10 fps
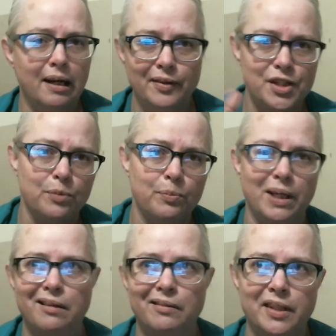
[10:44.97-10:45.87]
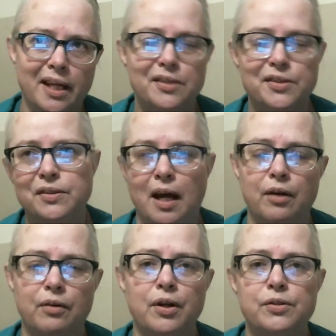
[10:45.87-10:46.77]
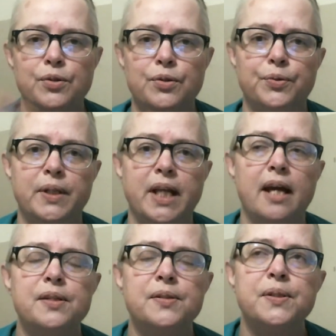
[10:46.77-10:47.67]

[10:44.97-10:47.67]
They should be here in the next, I don't know, 2 or 3 days.